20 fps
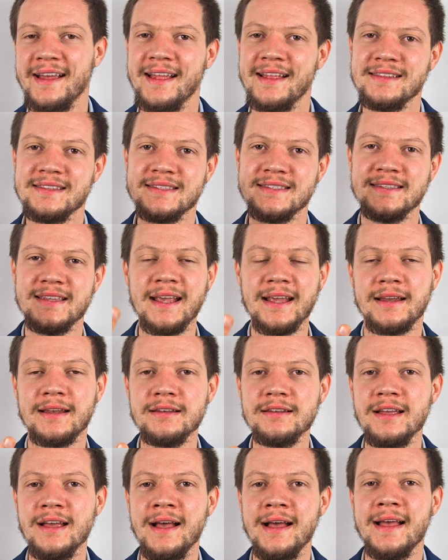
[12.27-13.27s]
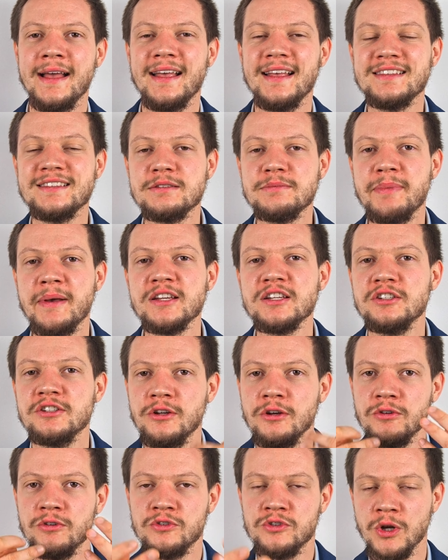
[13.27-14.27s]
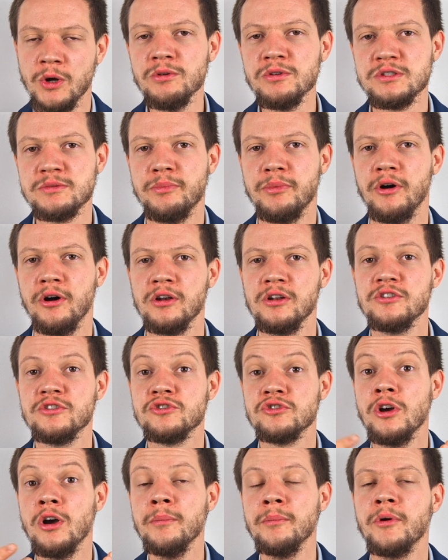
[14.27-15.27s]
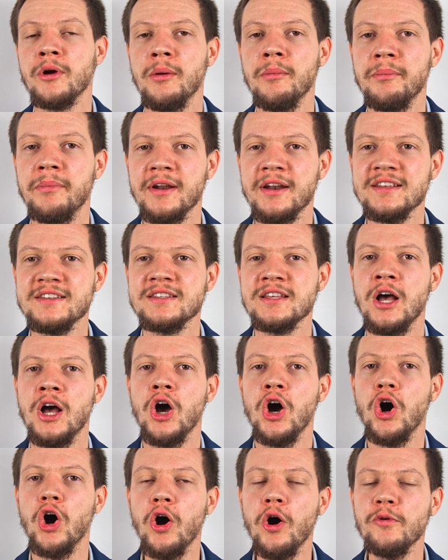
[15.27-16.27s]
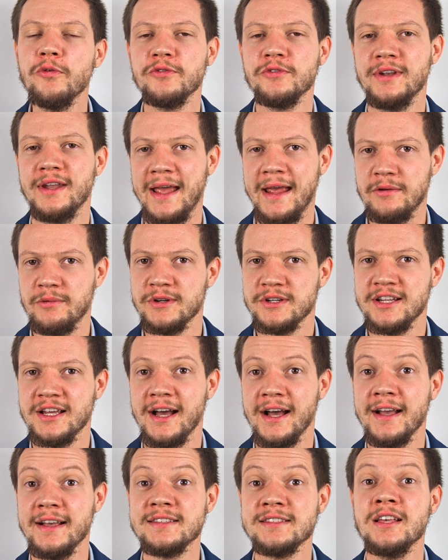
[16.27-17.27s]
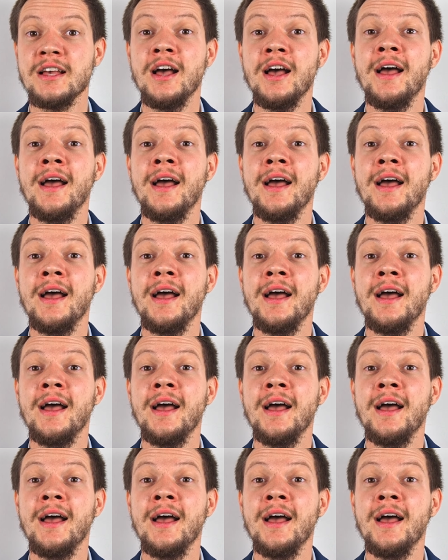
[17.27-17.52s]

And second, especially on those portals, German companies often advertise